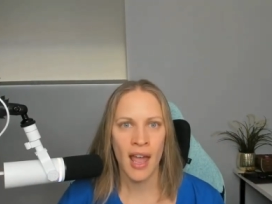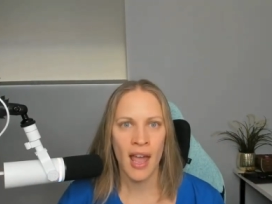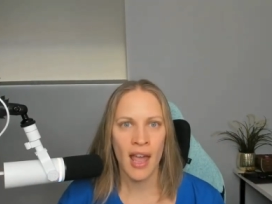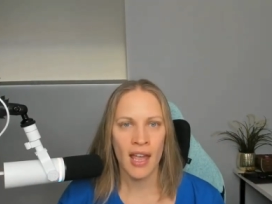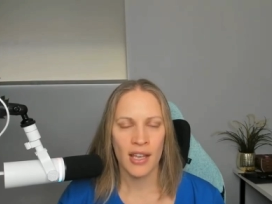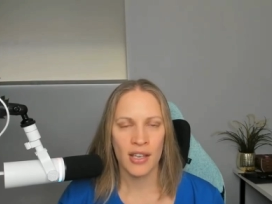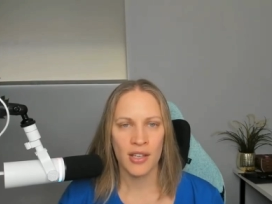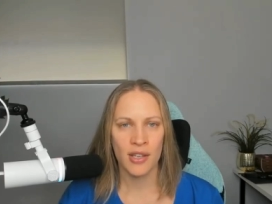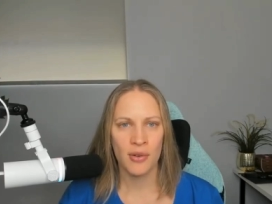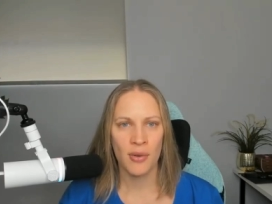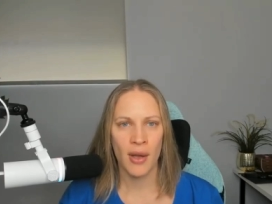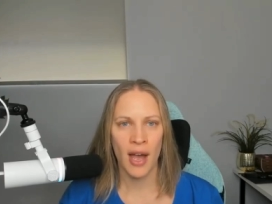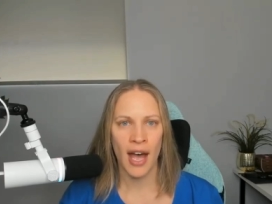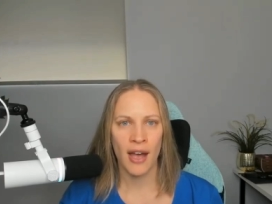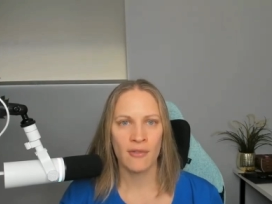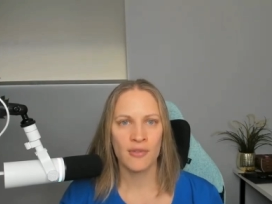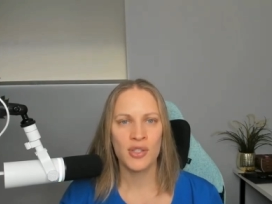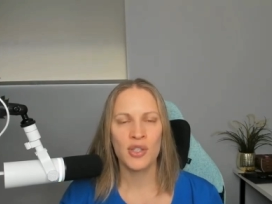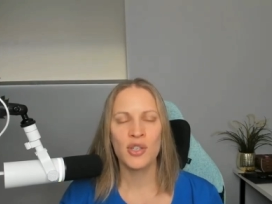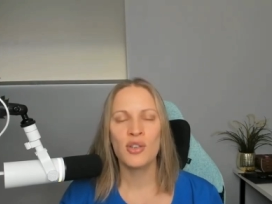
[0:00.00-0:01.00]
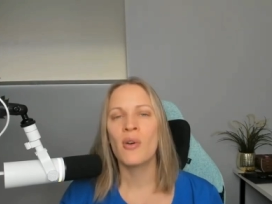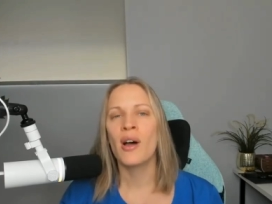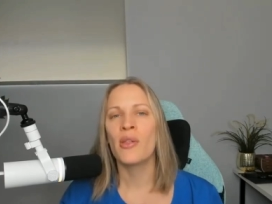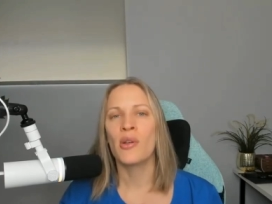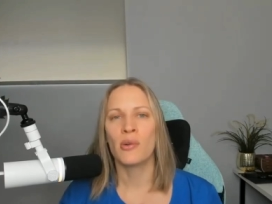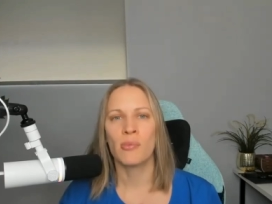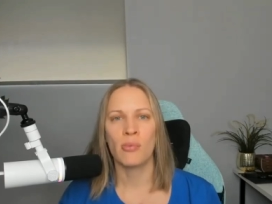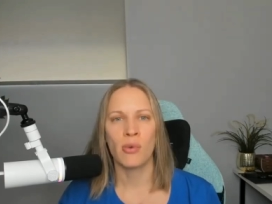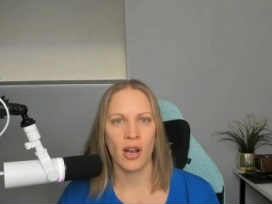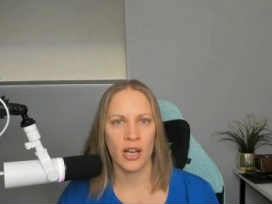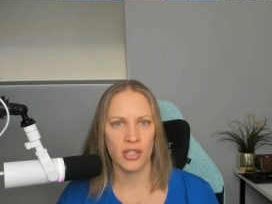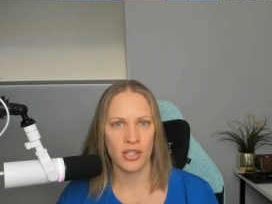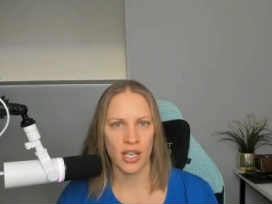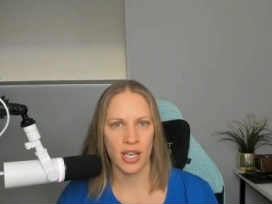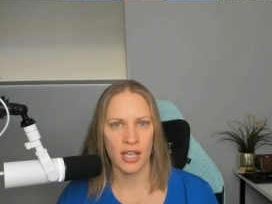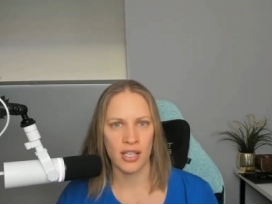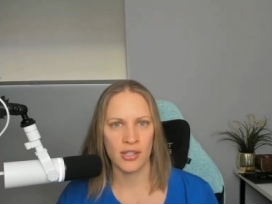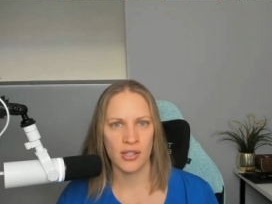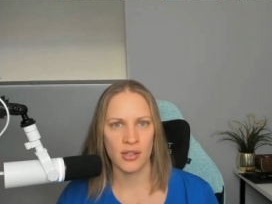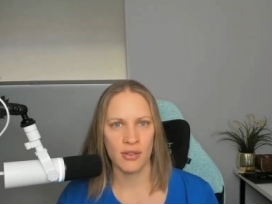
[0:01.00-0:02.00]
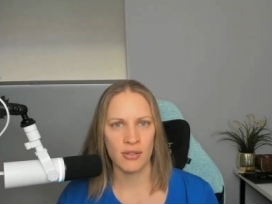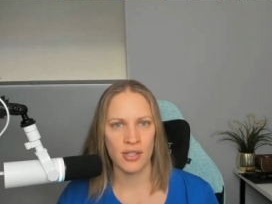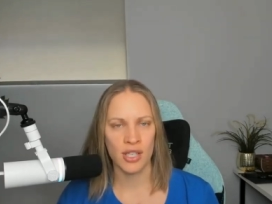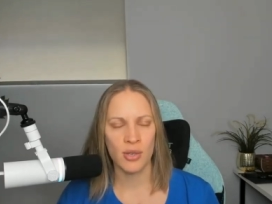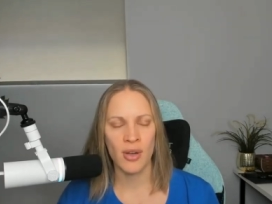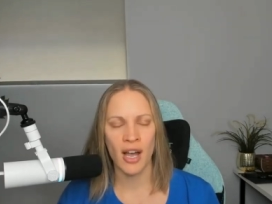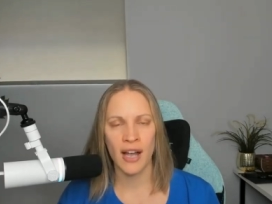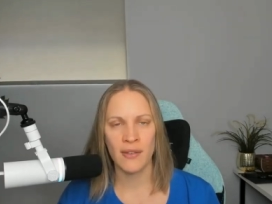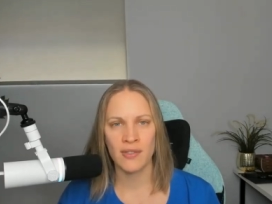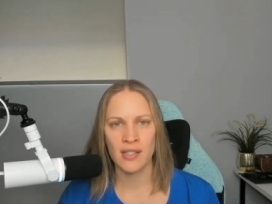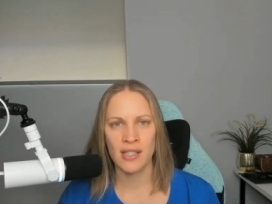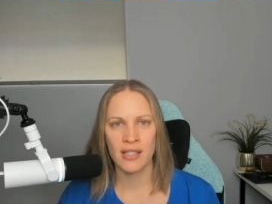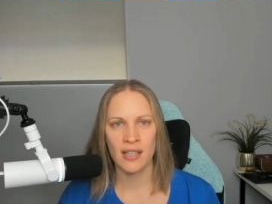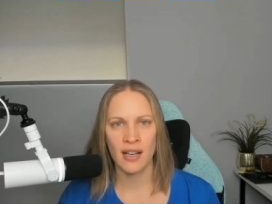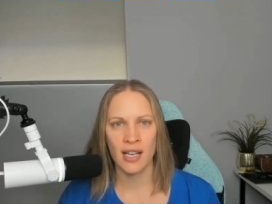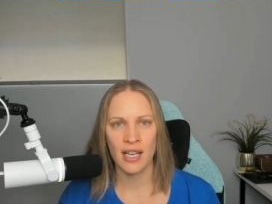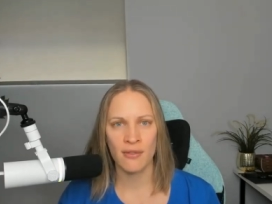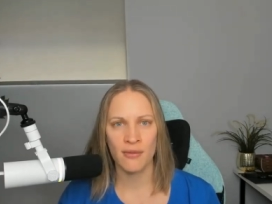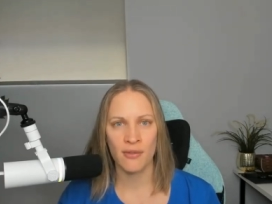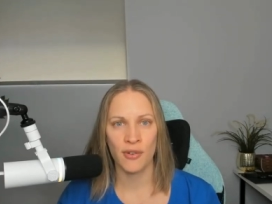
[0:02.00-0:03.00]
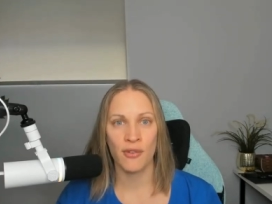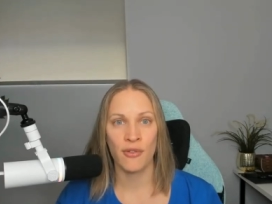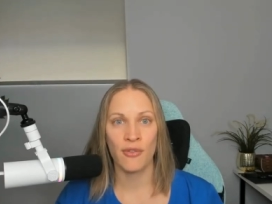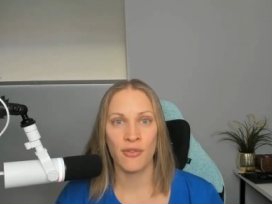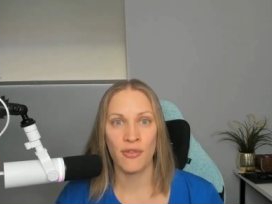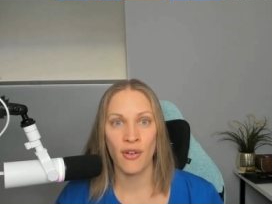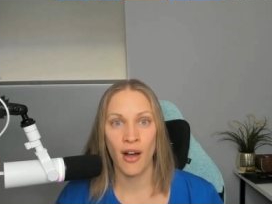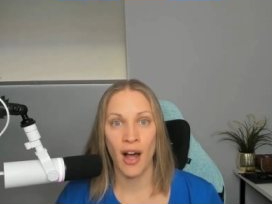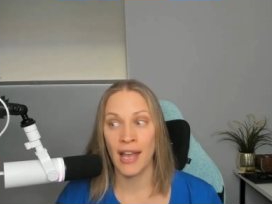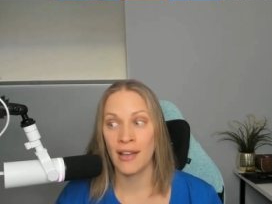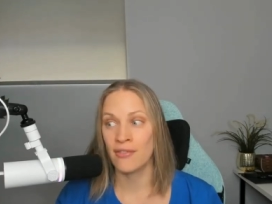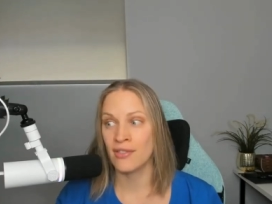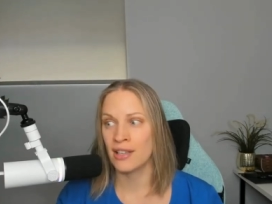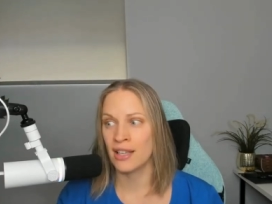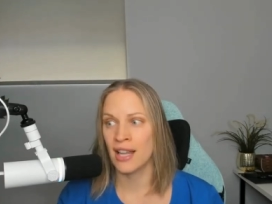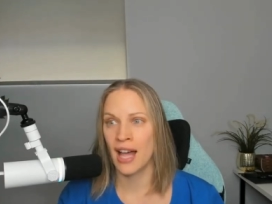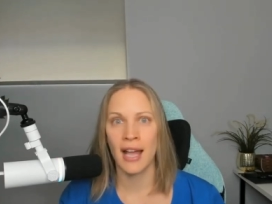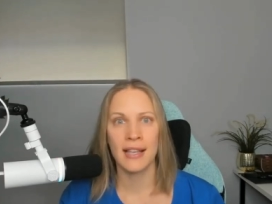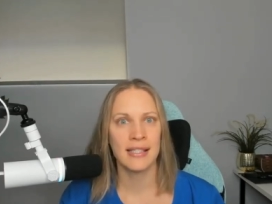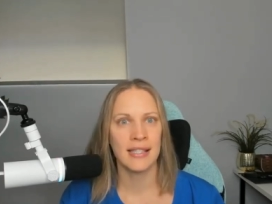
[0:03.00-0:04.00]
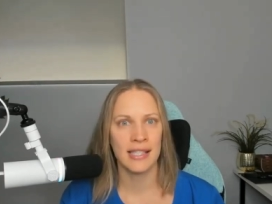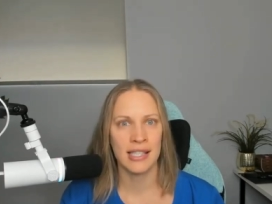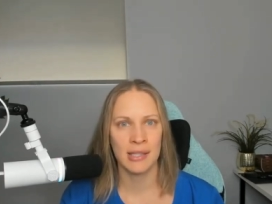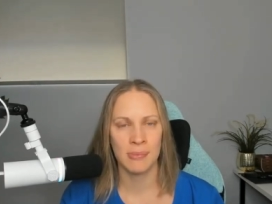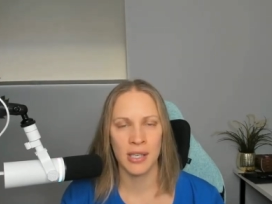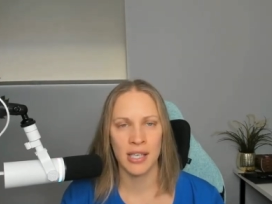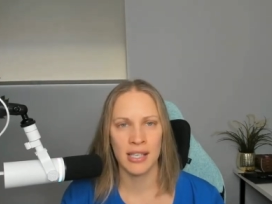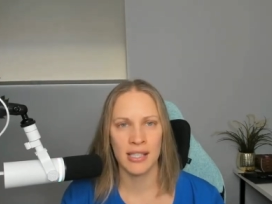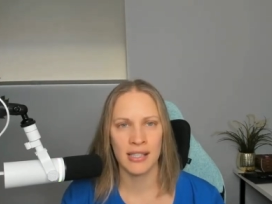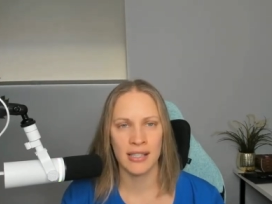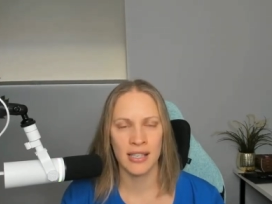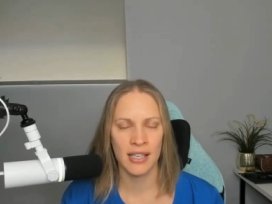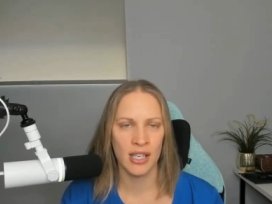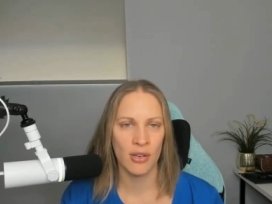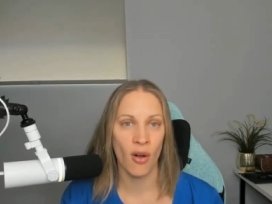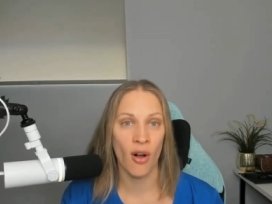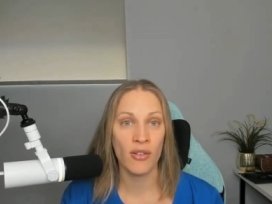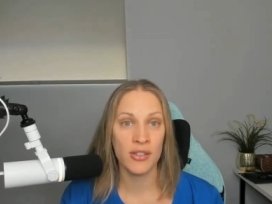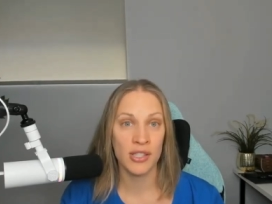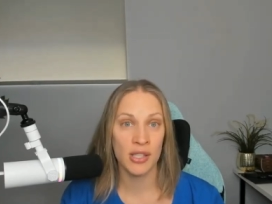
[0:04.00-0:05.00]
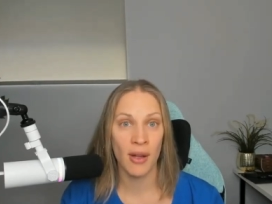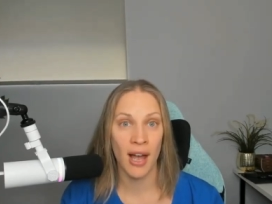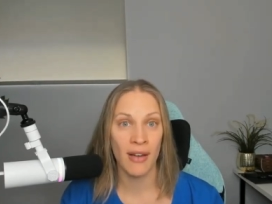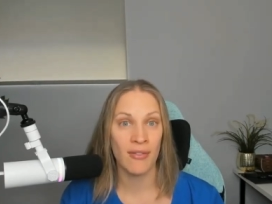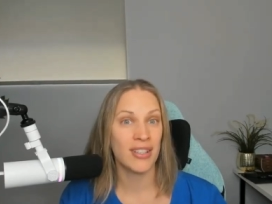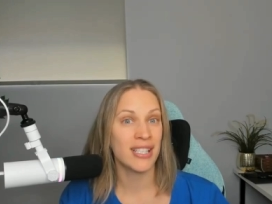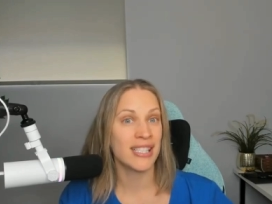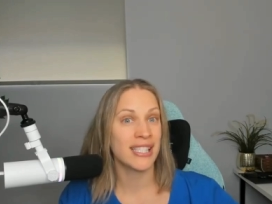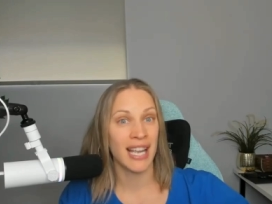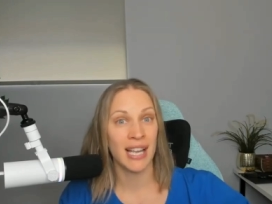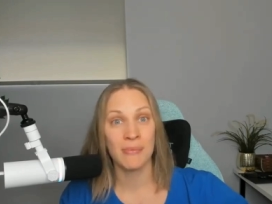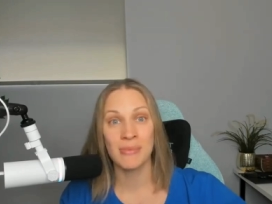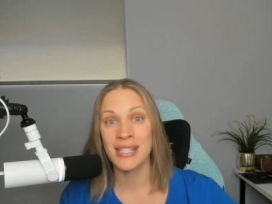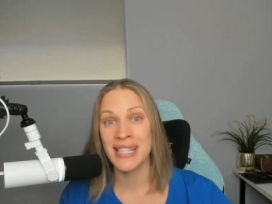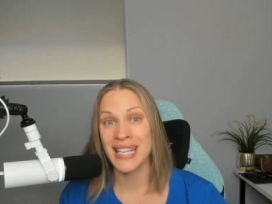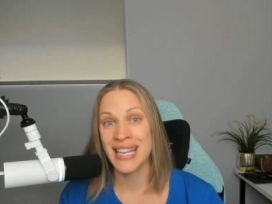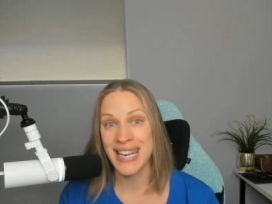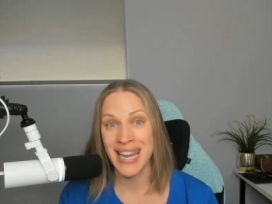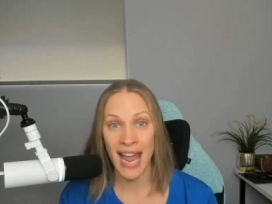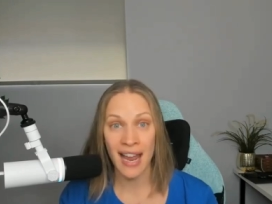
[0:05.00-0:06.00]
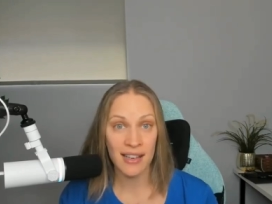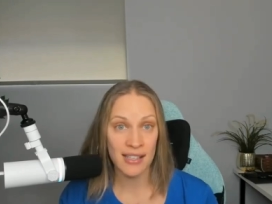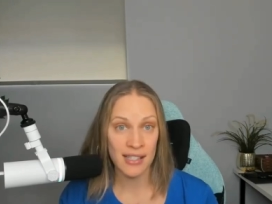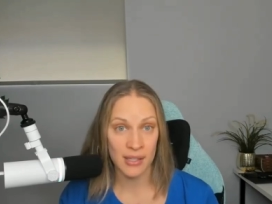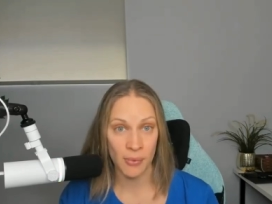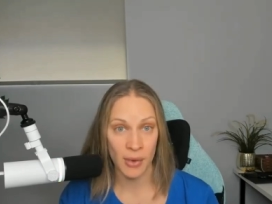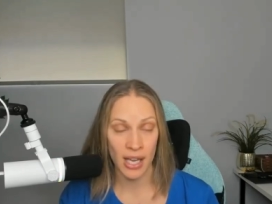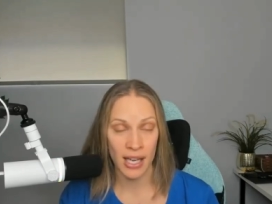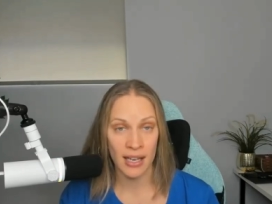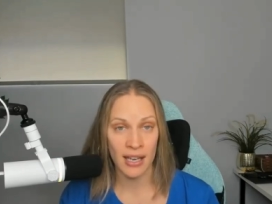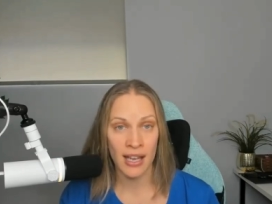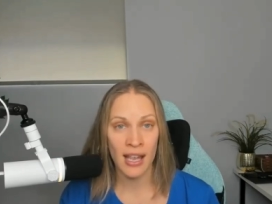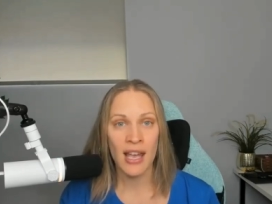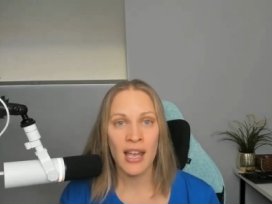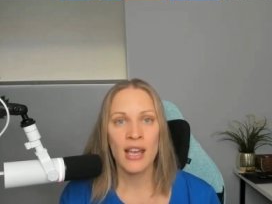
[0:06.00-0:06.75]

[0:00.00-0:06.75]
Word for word: You have 2 other projects due. You have to study for 5 classes because then you also have exams the next week.